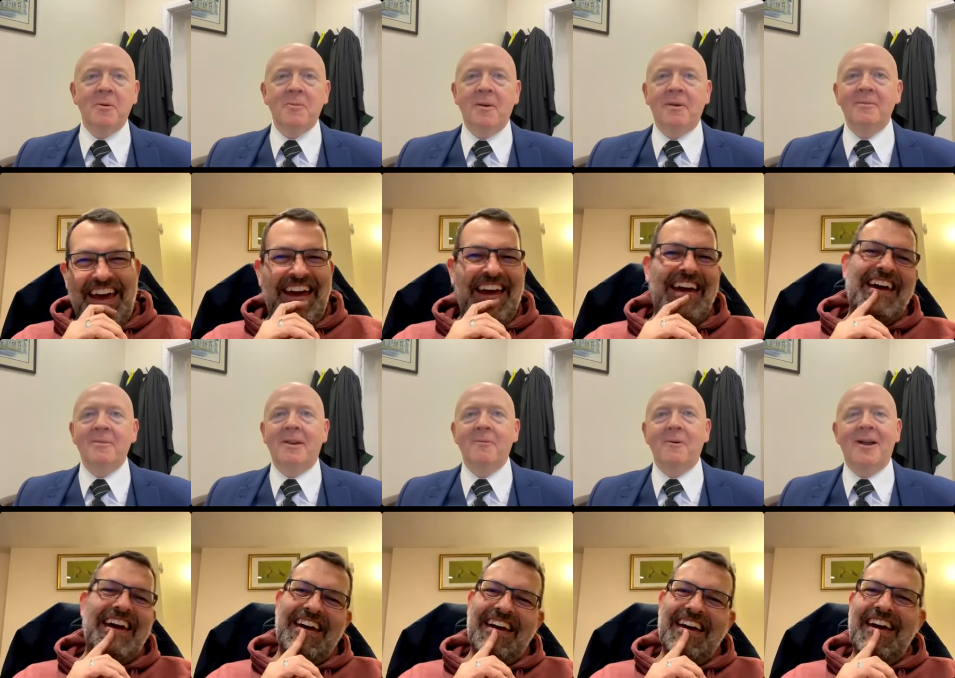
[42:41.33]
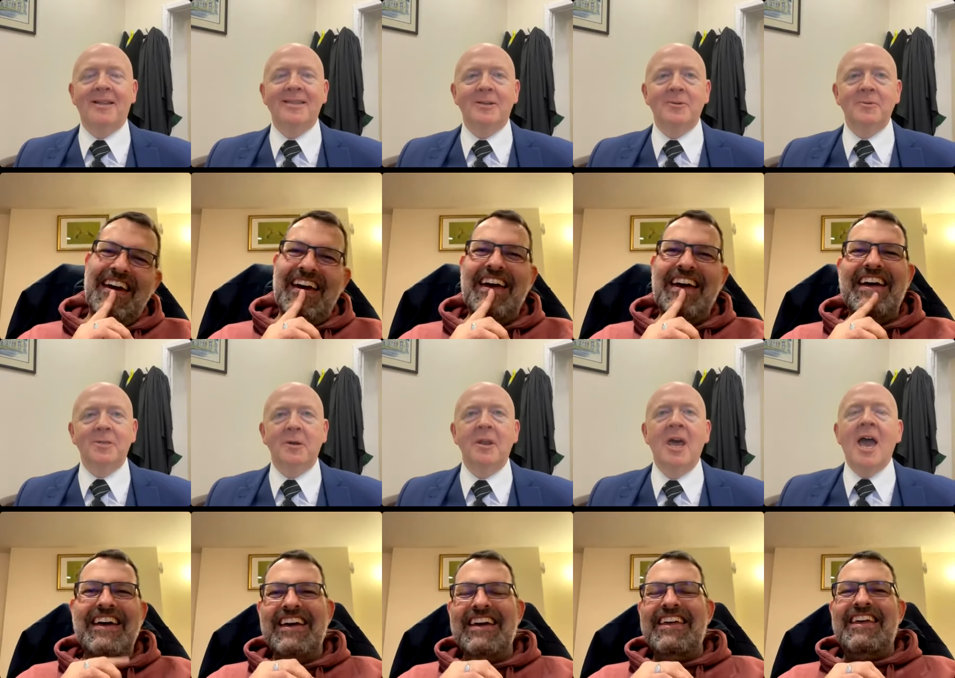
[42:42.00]
Speaker 1: we're, probably better wind it up
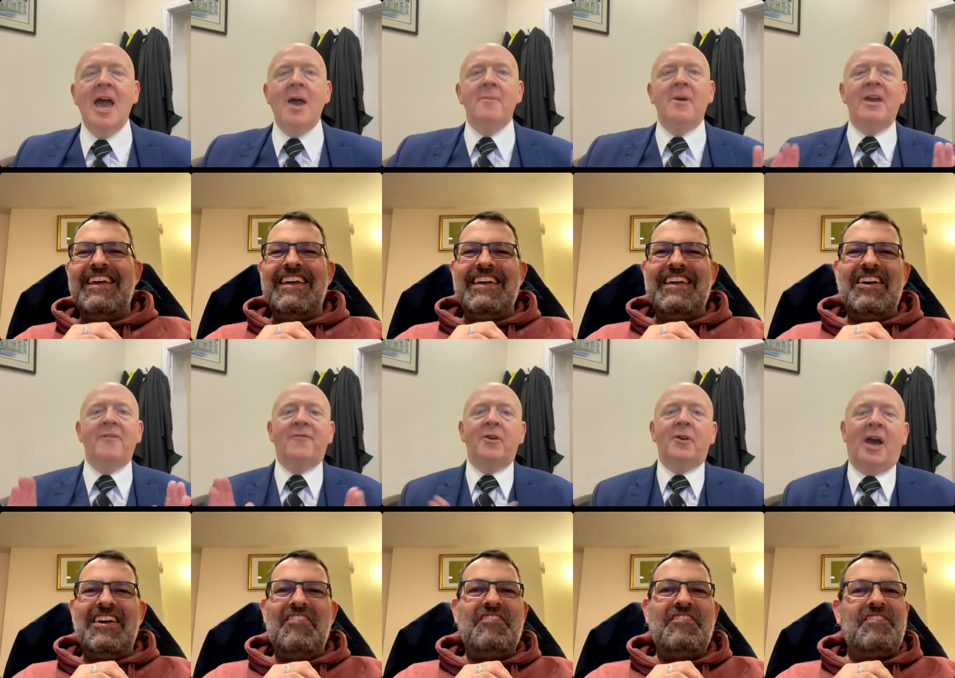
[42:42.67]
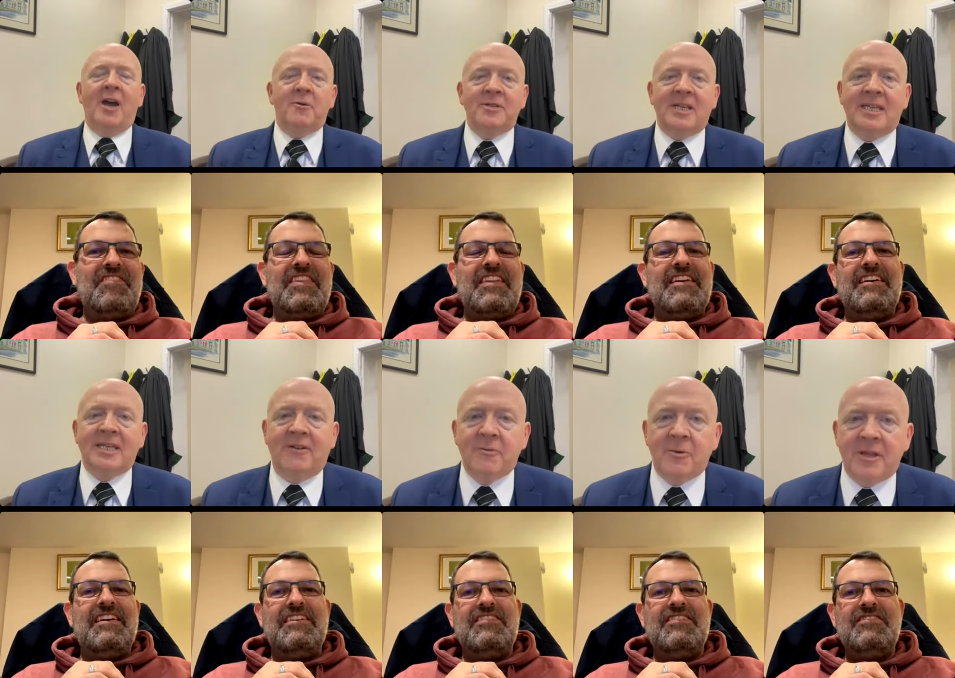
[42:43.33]
soon. Um, if you, I always ask
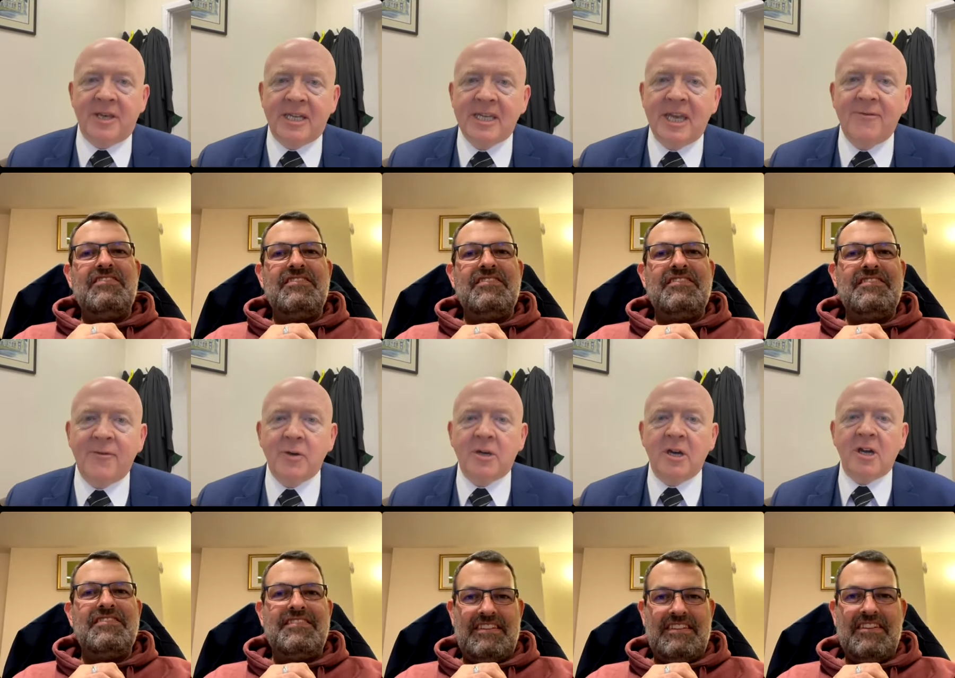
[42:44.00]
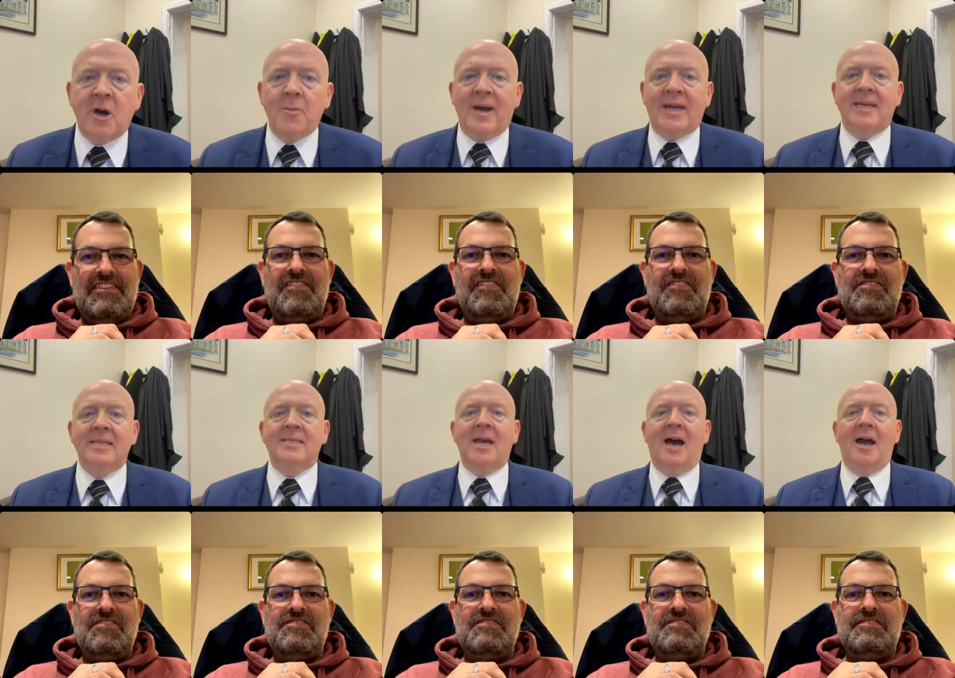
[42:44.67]
everybody this, if you could go back
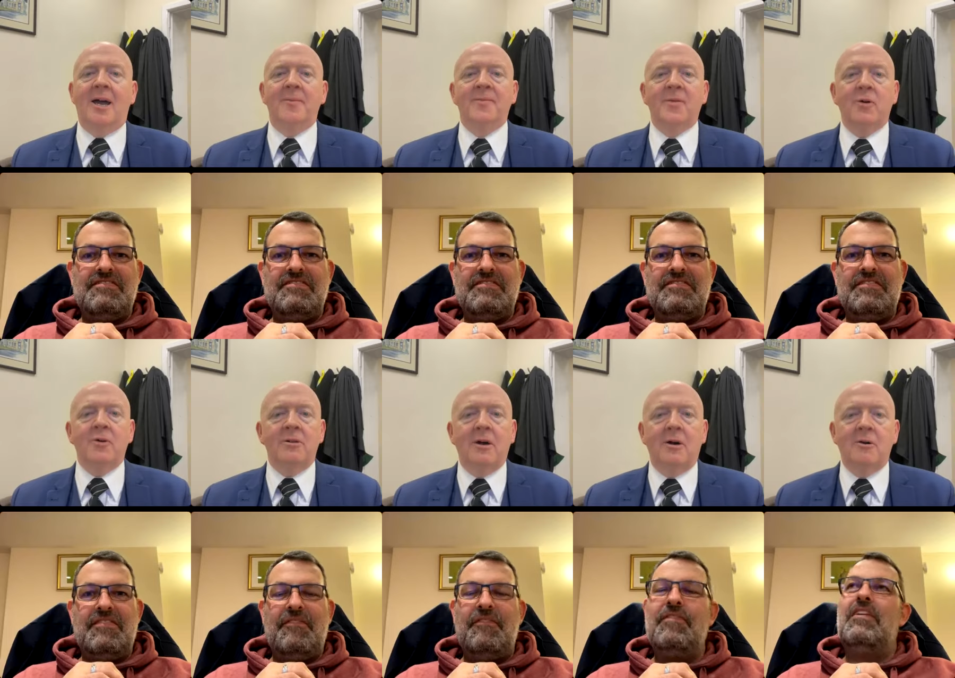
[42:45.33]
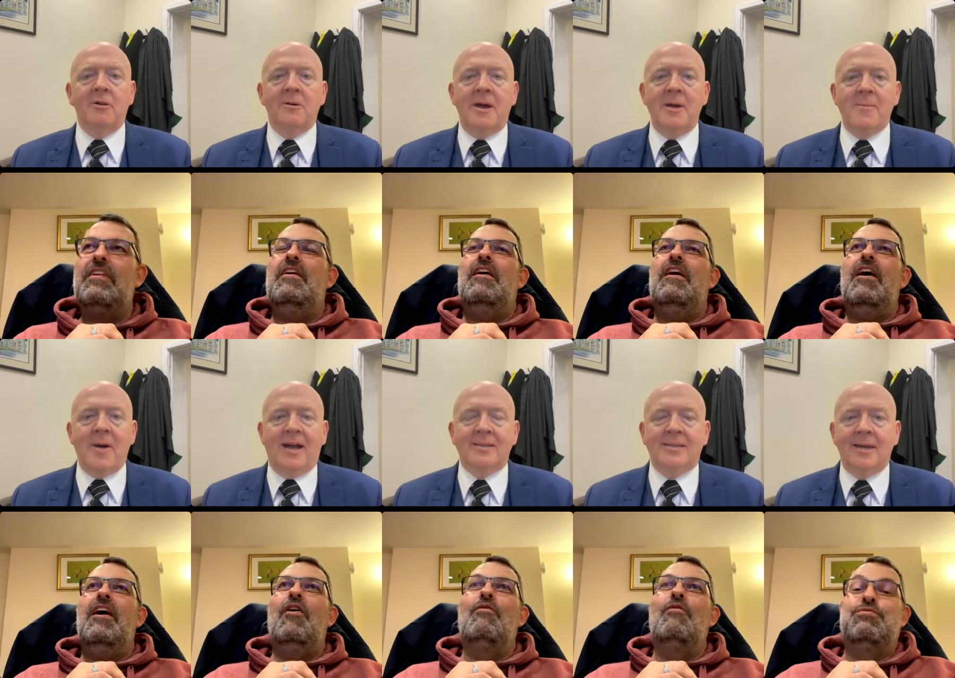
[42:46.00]
in time, all, all the way
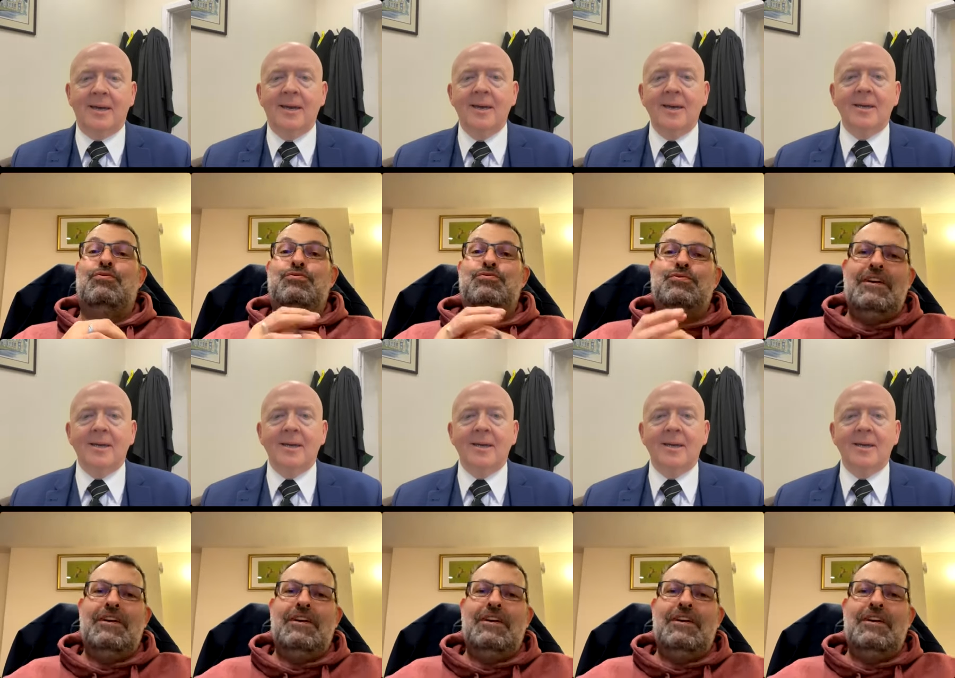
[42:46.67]
back to,